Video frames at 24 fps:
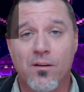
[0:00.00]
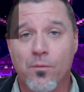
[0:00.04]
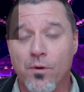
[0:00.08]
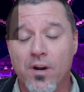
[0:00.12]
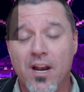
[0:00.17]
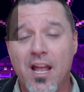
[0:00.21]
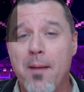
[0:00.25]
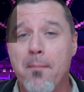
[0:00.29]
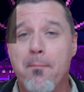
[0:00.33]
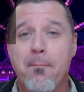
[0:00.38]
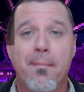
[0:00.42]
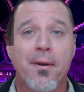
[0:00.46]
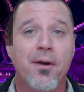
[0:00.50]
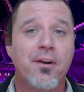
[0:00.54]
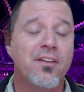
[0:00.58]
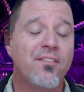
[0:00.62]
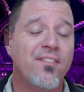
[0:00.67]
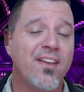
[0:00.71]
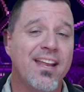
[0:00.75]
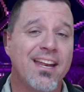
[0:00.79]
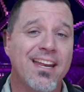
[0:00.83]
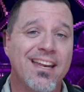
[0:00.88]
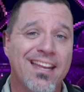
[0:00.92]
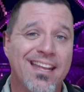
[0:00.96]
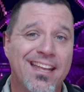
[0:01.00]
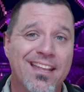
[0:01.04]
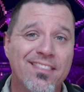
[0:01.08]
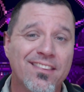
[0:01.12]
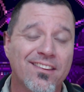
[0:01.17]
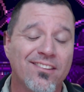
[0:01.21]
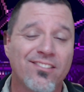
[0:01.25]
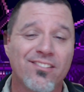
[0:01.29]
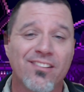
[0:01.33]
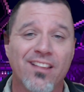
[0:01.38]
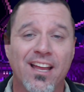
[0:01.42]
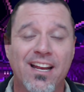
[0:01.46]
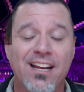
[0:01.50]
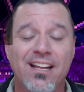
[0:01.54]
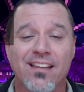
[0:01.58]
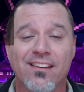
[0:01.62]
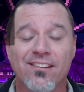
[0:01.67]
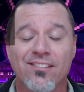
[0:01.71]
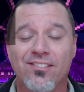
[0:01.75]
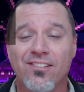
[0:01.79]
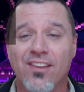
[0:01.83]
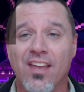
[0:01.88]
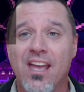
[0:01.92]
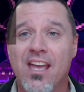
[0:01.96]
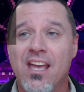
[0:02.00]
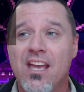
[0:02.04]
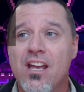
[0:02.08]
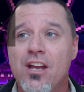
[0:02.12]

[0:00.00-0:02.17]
We're not motivated in the slightest